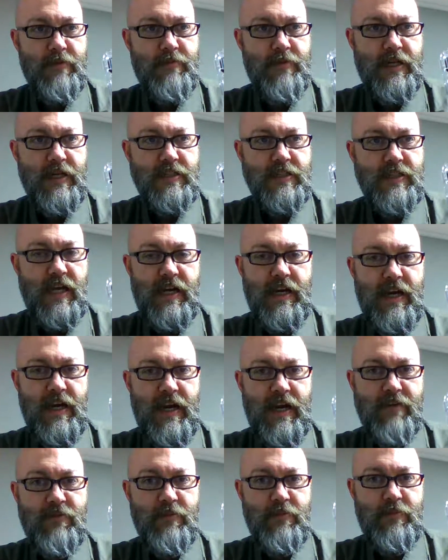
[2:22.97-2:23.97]
because I
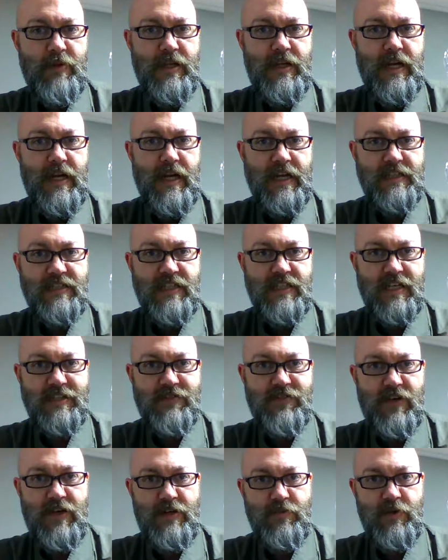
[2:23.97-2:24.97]
haven't been as
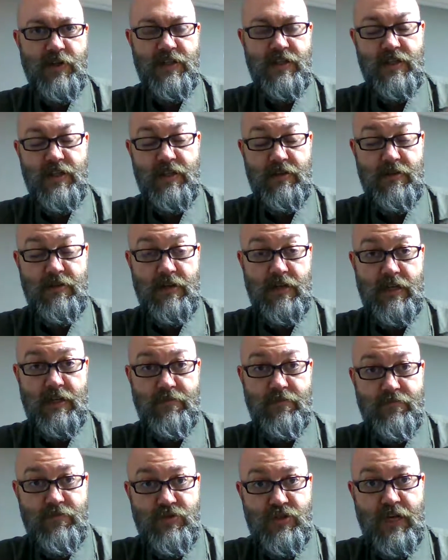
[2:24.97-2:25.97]
satisfied with the
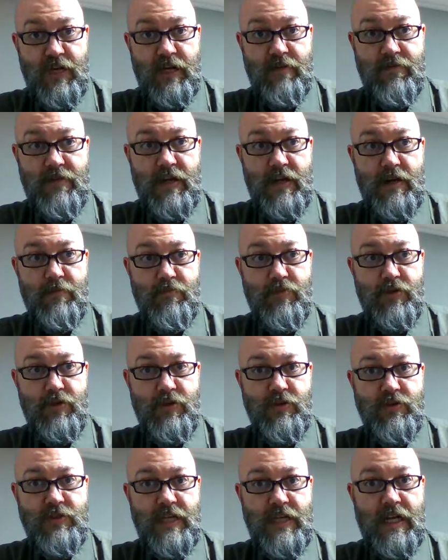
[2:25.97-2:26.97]
shave that it produced.